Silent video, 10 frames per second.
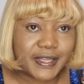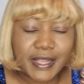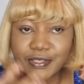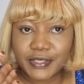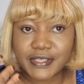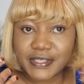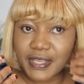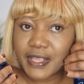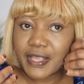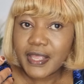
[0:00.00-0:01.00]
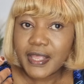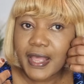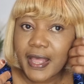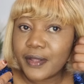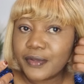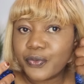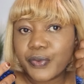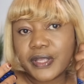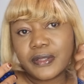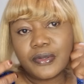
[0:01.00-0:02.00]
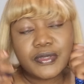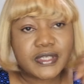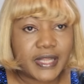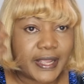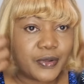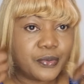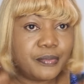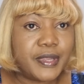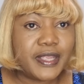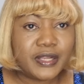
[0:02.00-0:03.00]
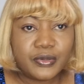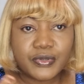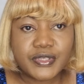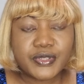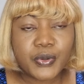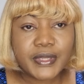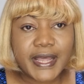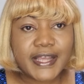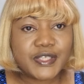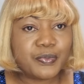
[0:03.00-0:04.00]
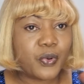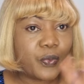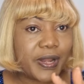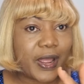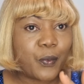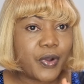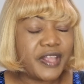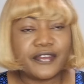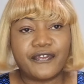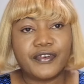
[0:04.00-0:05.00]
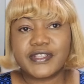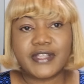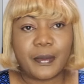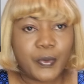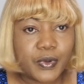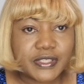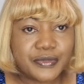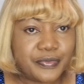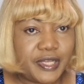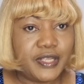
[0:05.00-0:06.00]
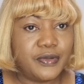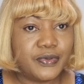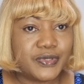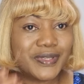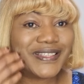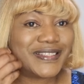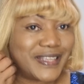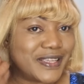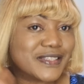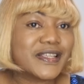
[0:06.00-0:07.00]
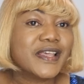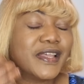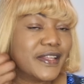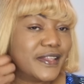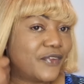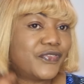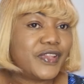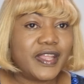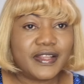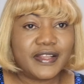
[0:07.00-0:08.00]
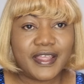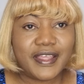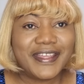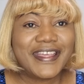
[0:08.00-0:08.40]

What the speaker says: As you can see how the wig looks like on me, it looks so nice, but when I wore it the first time, it wasn't really good. So this definitely